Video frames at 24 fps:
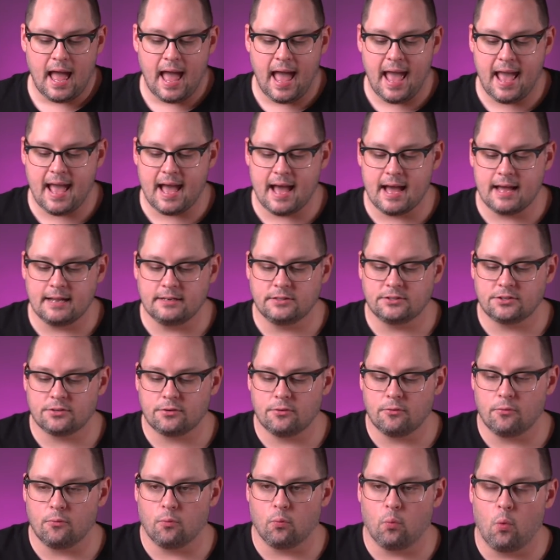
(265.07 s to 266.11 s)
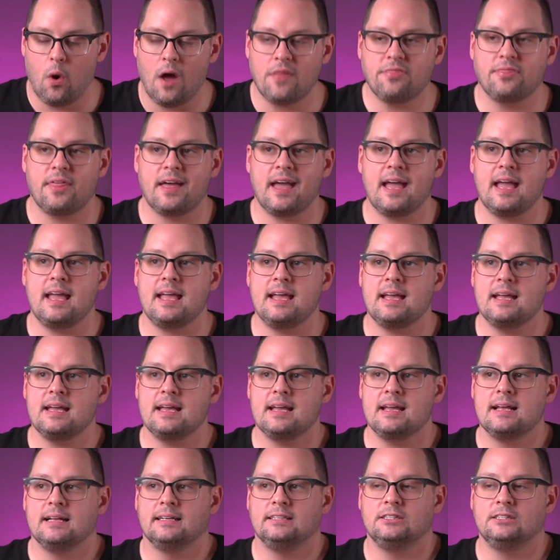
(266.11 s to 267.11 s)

And what they